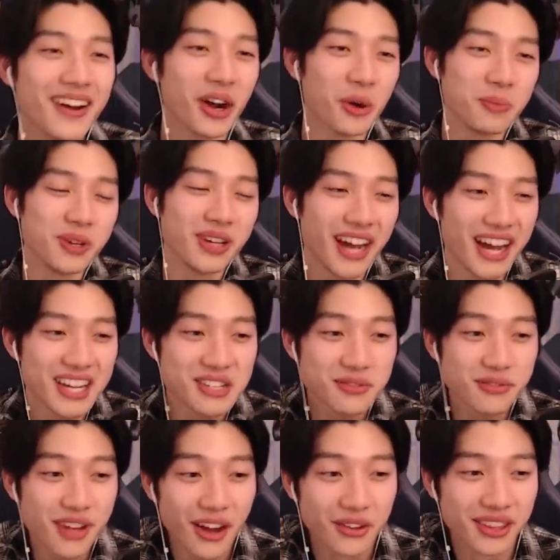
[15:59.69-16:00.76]
Hope you guys
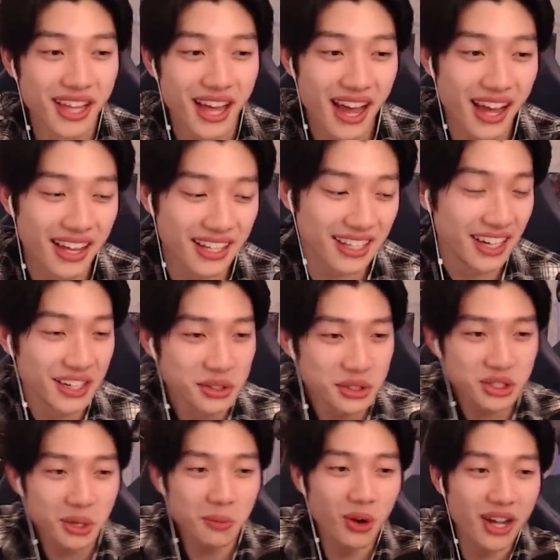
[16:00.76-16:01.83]
found that it was
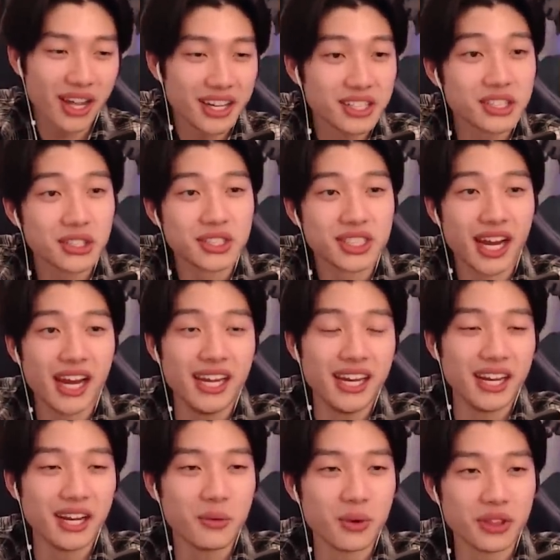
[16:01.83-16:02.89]
somewhat
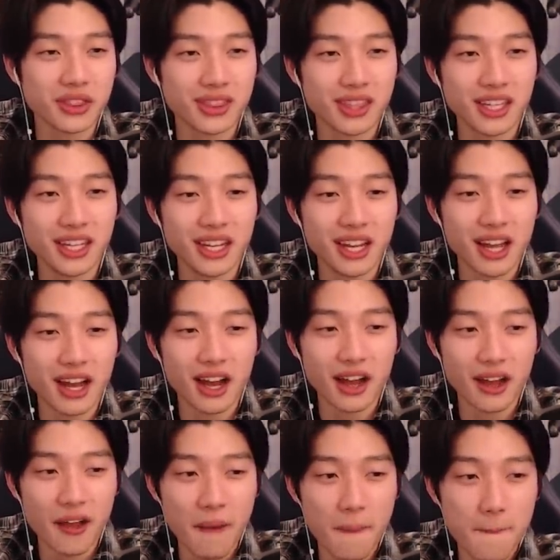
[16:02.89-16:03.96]
entertaining with the
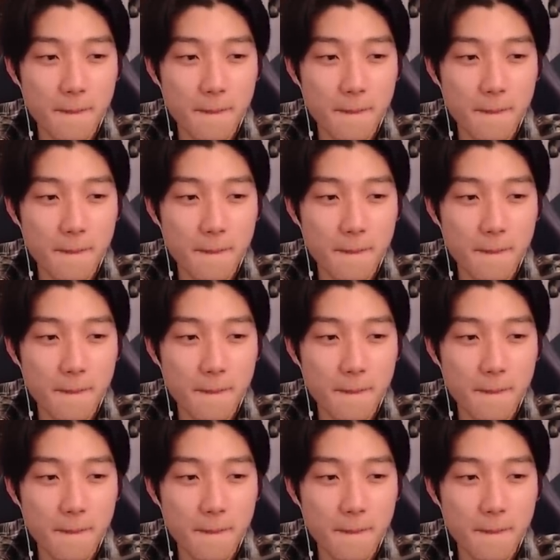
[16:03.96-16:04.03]
uh,